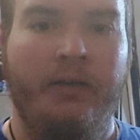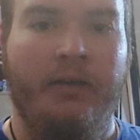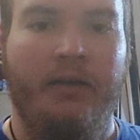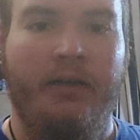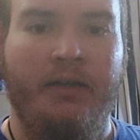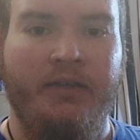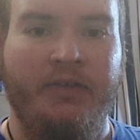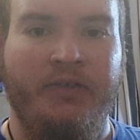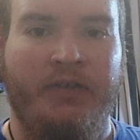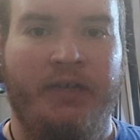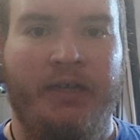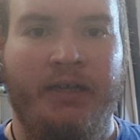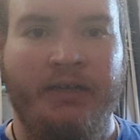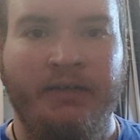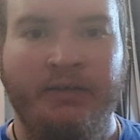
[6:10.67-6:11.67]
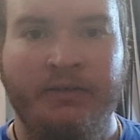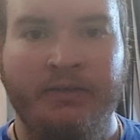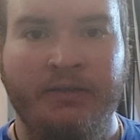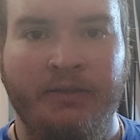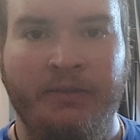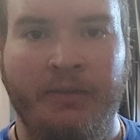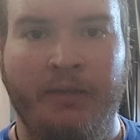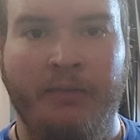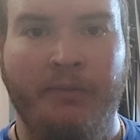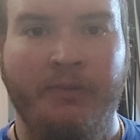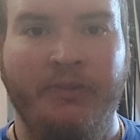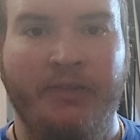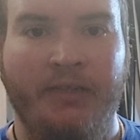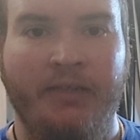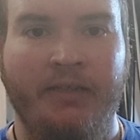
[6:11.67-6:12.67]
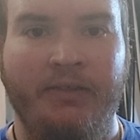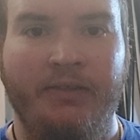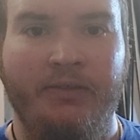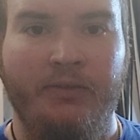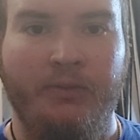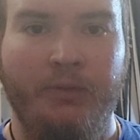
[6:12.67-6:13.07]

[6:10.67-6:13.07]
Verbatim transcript: on this uh, September 2nd,